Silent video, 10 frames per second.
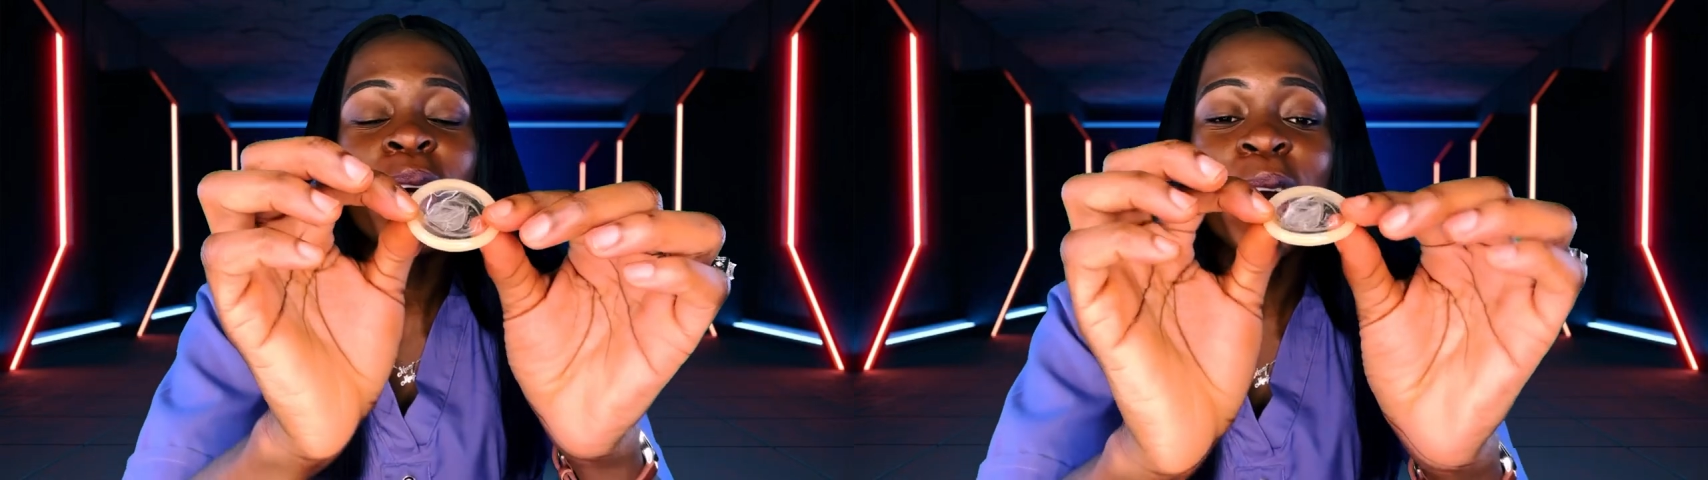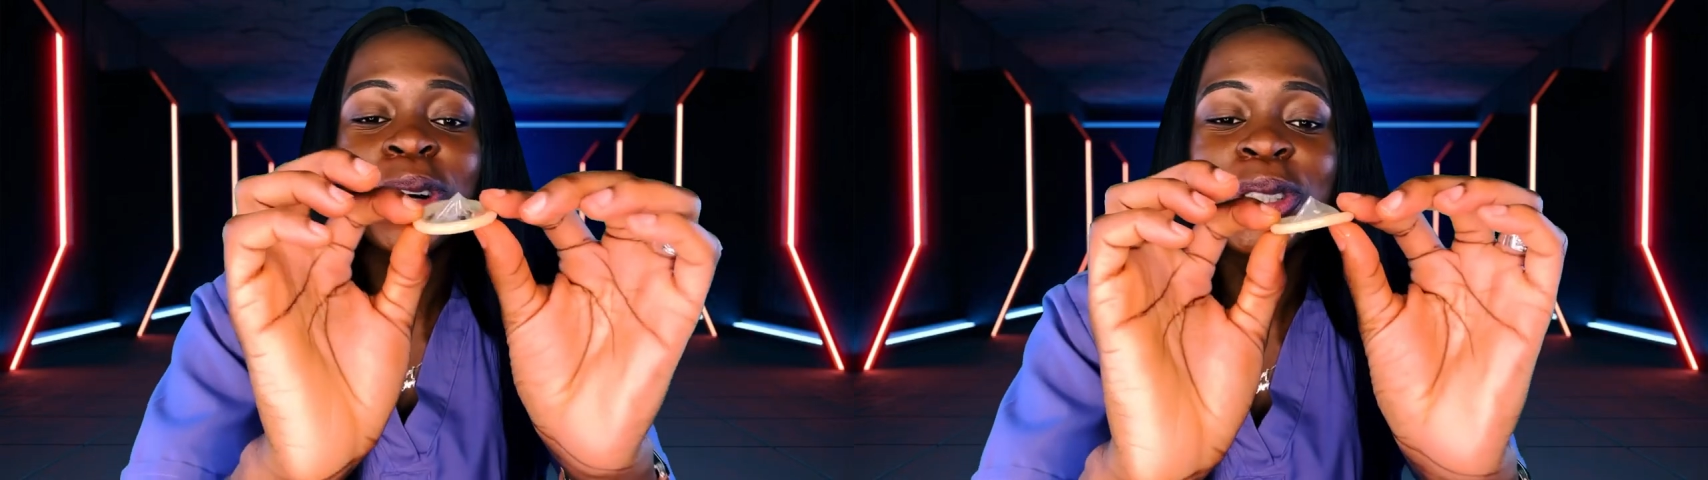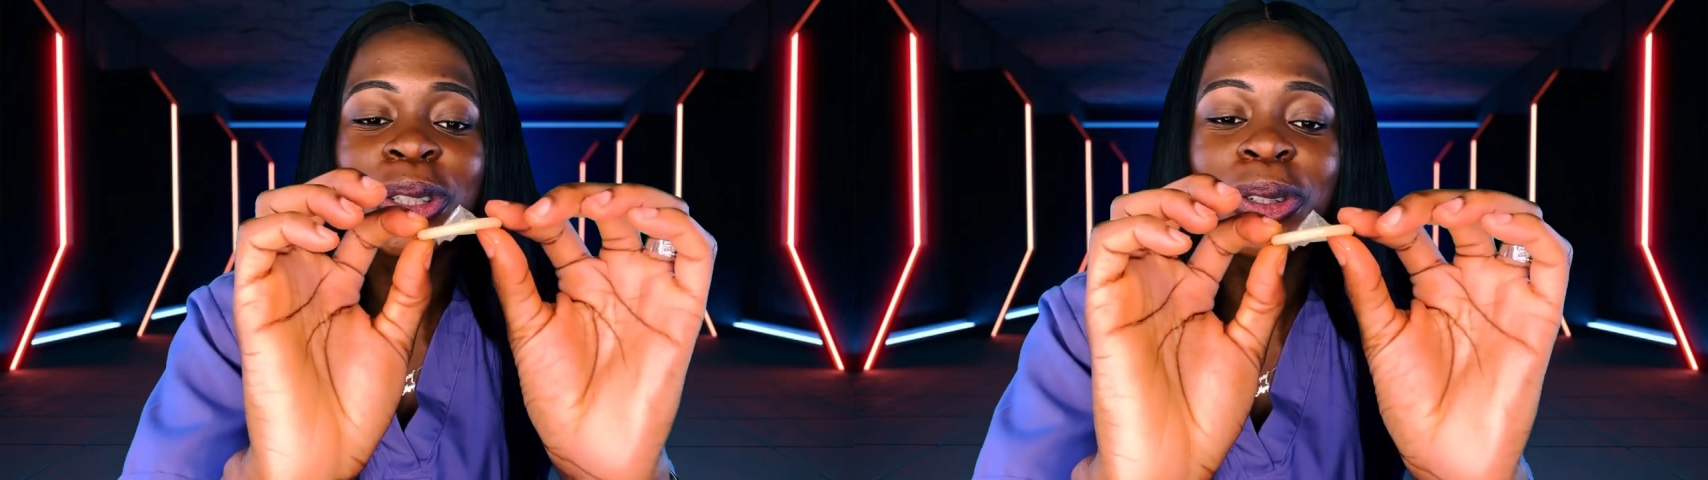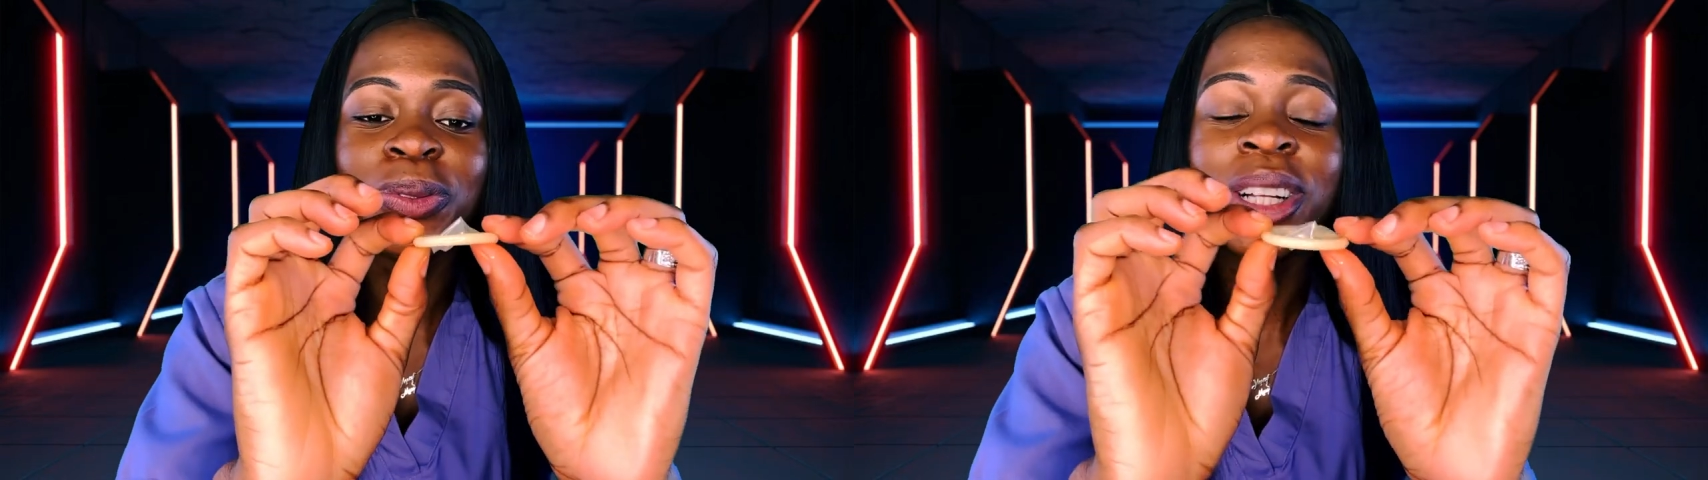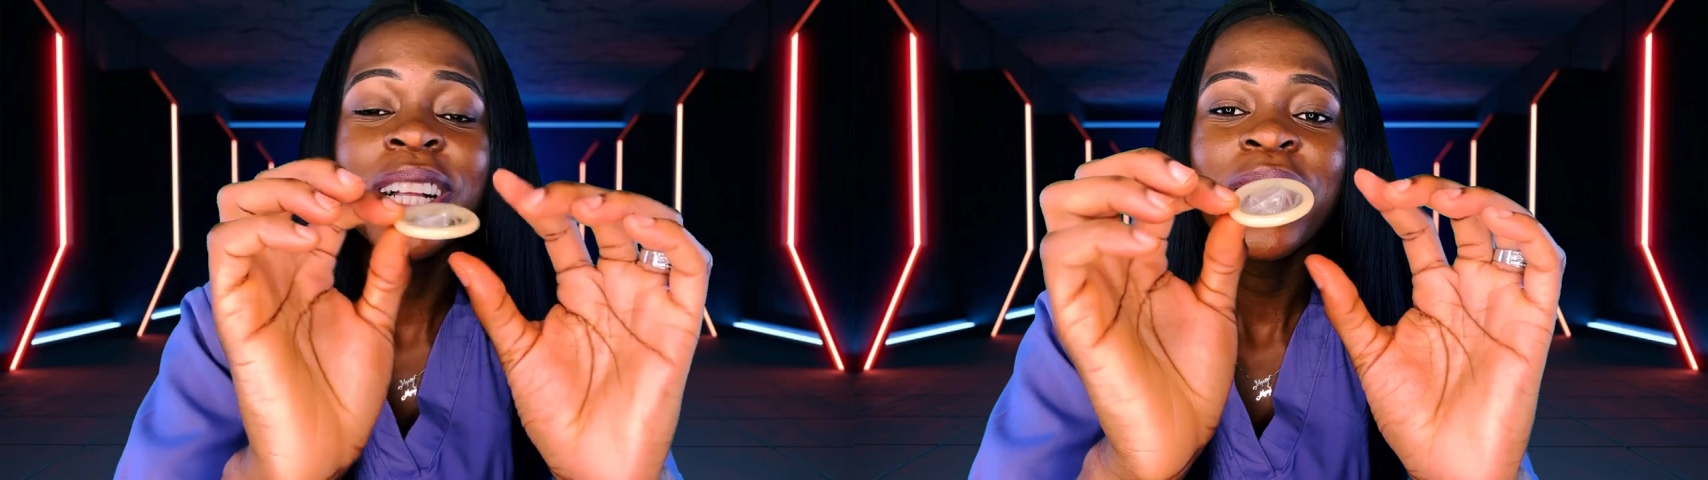
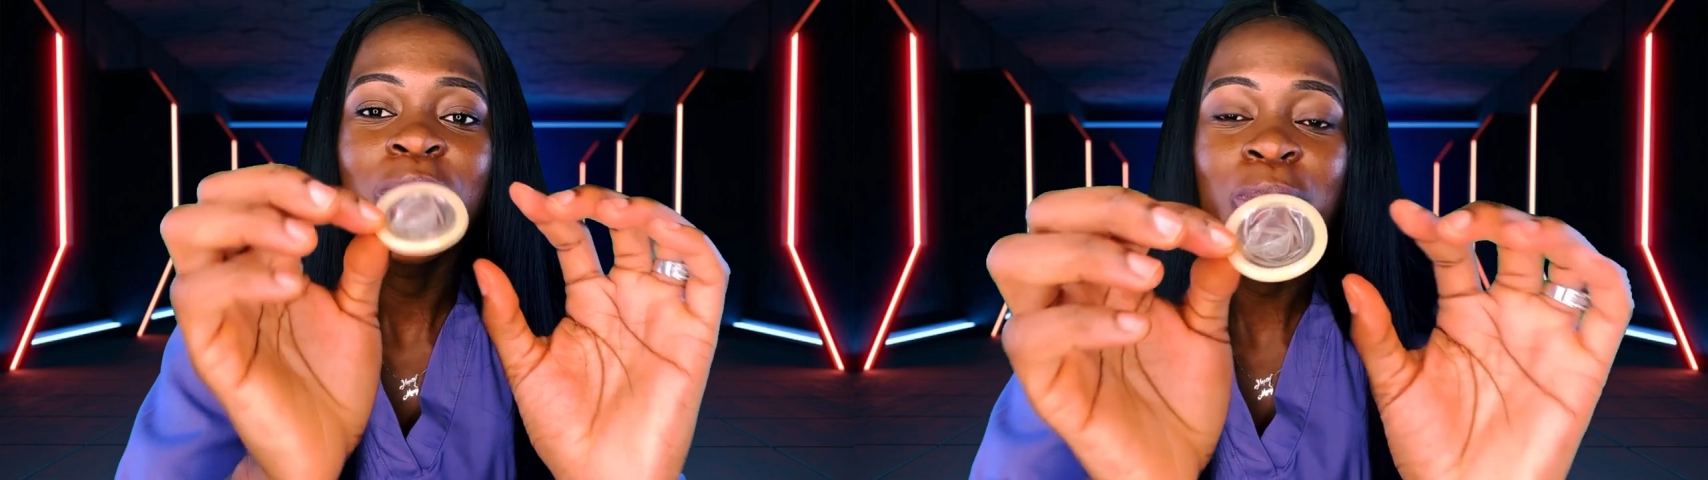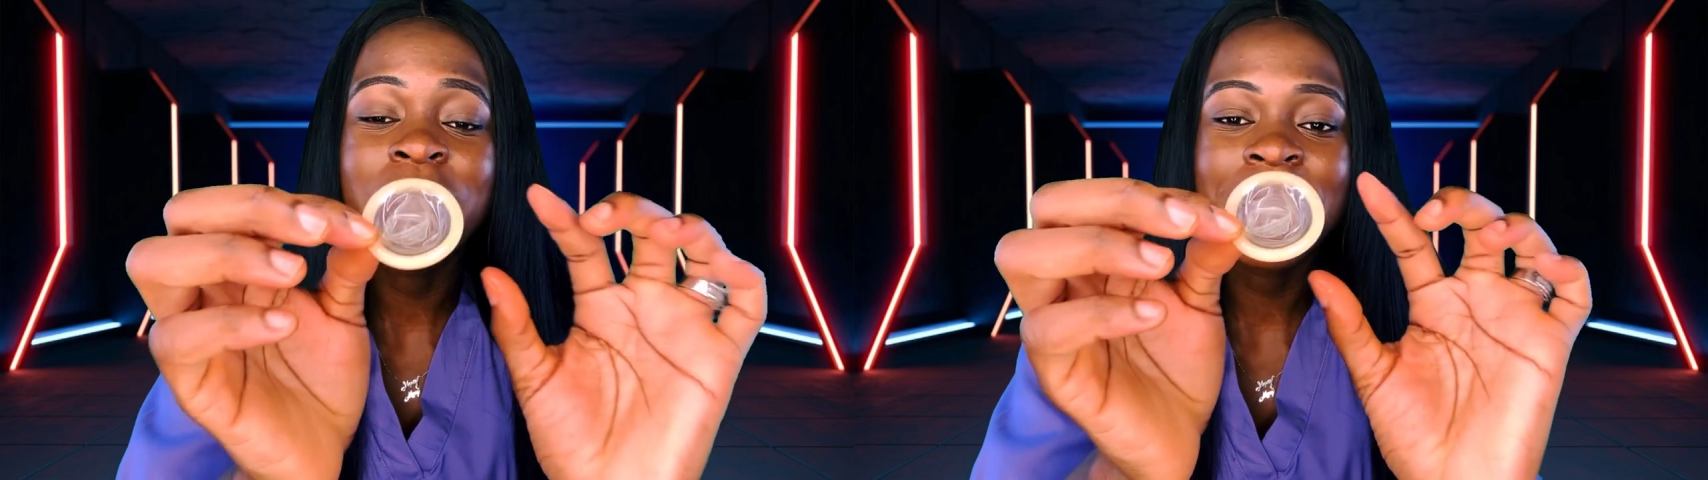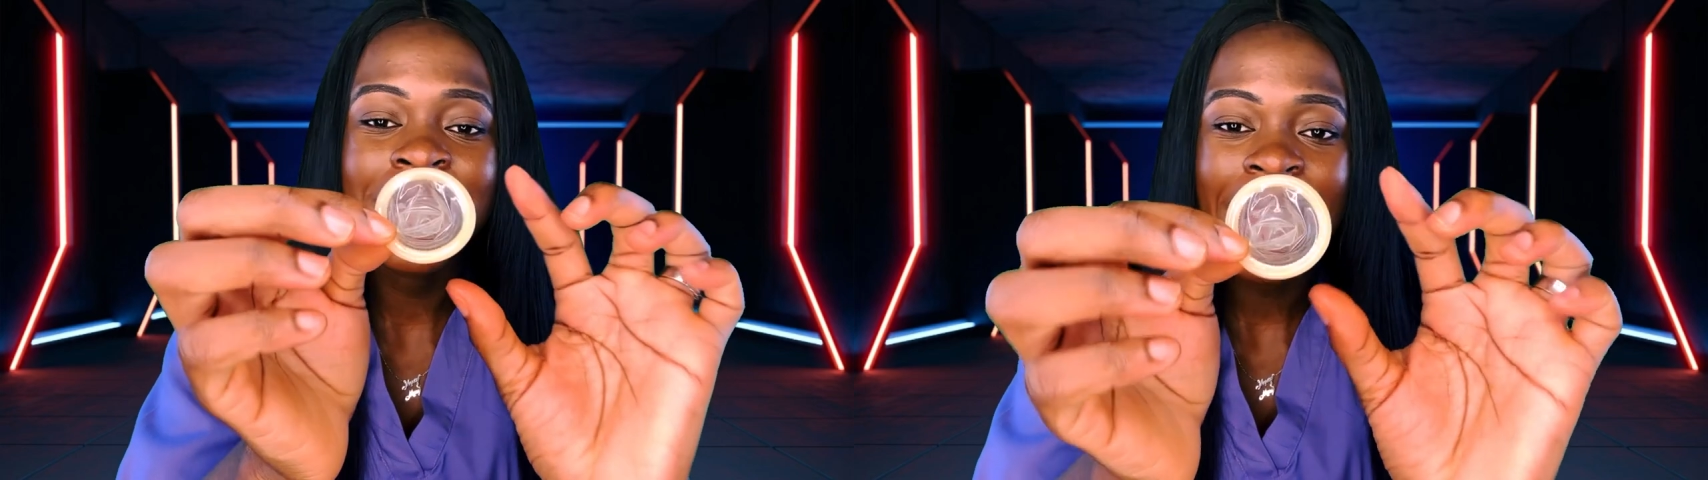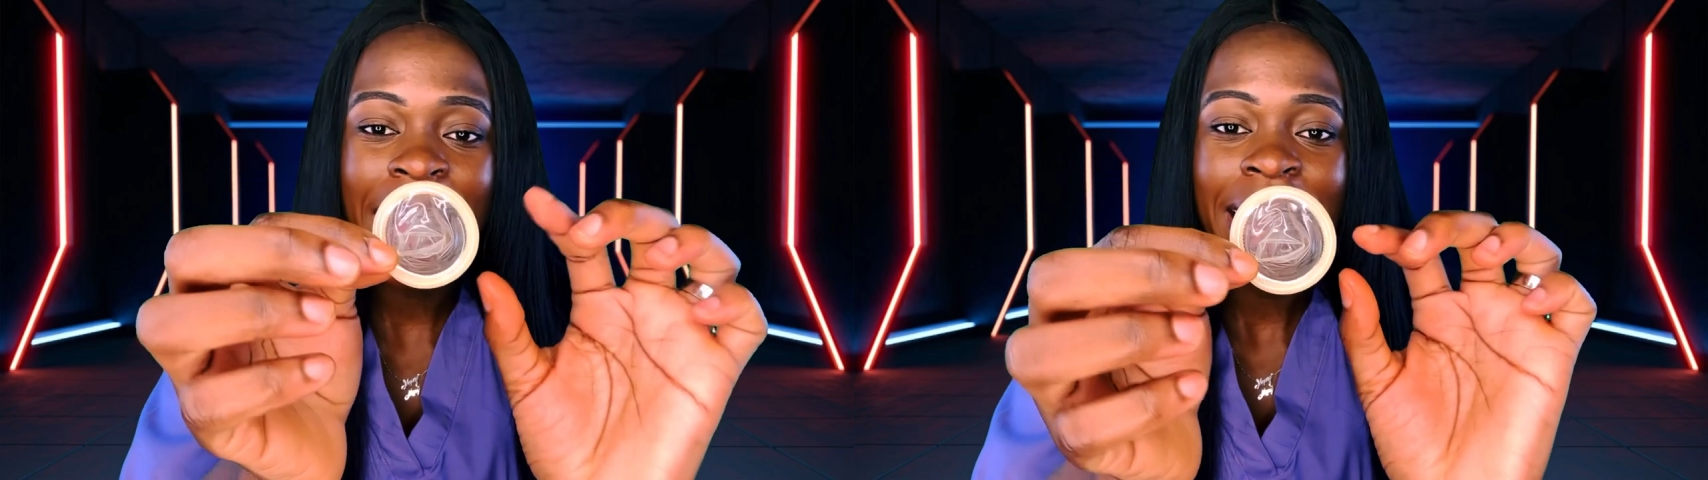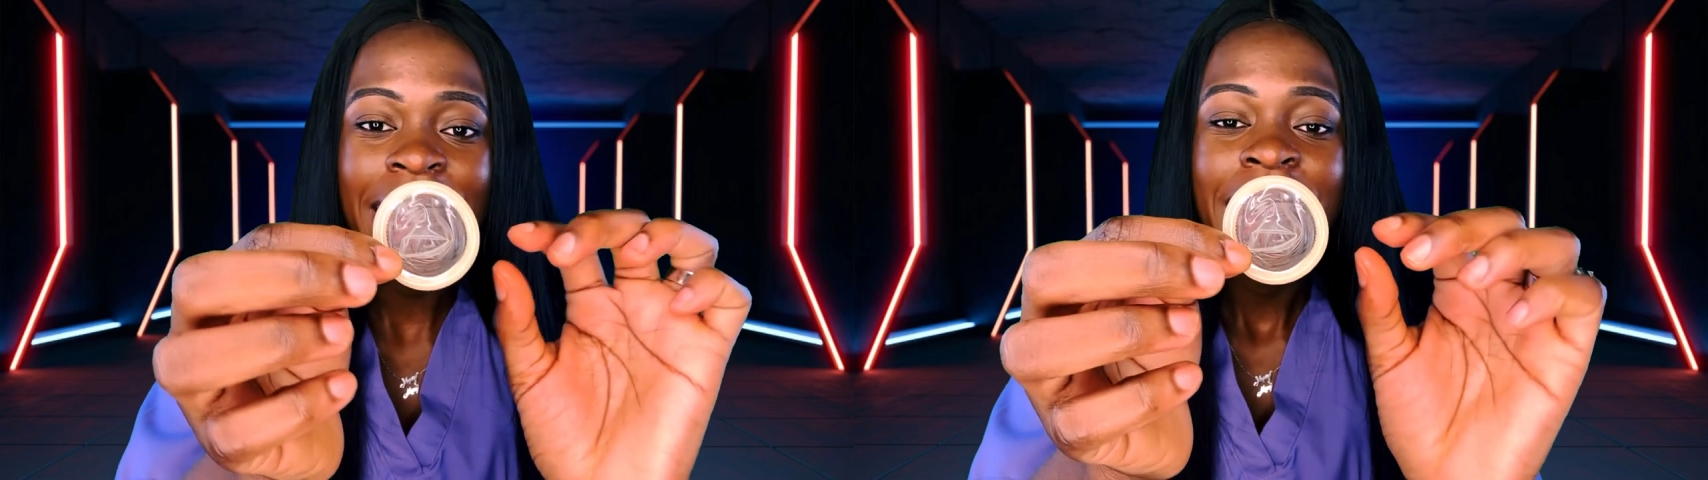condom looks
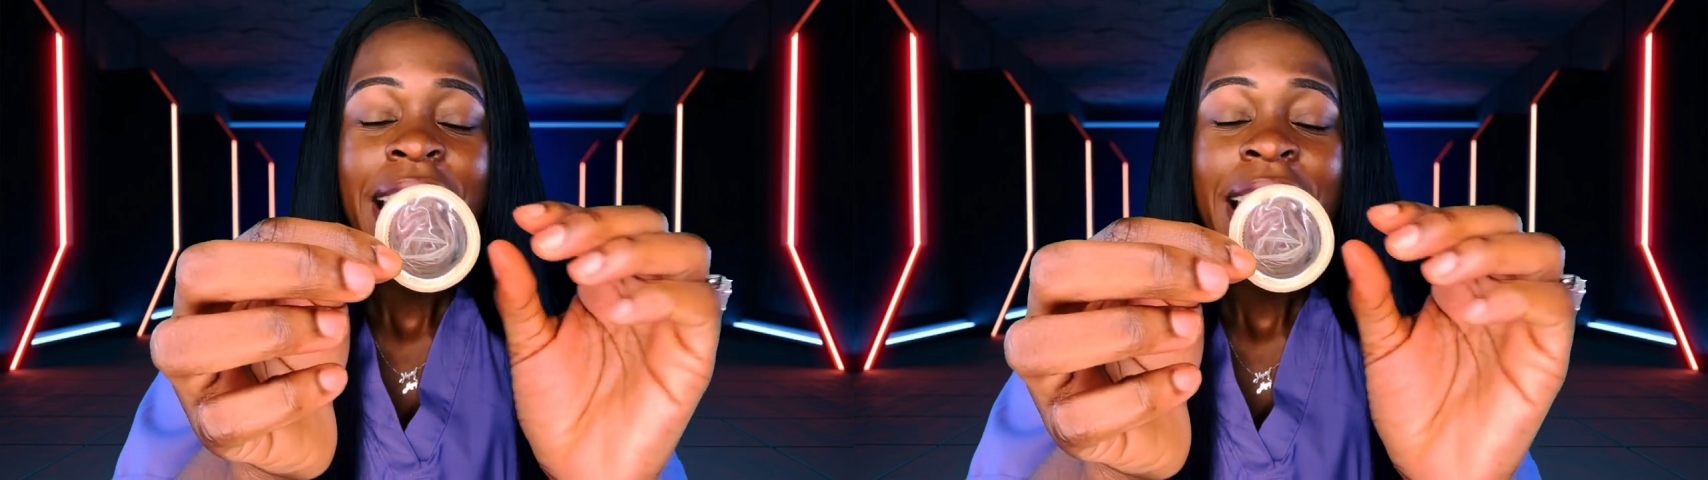like.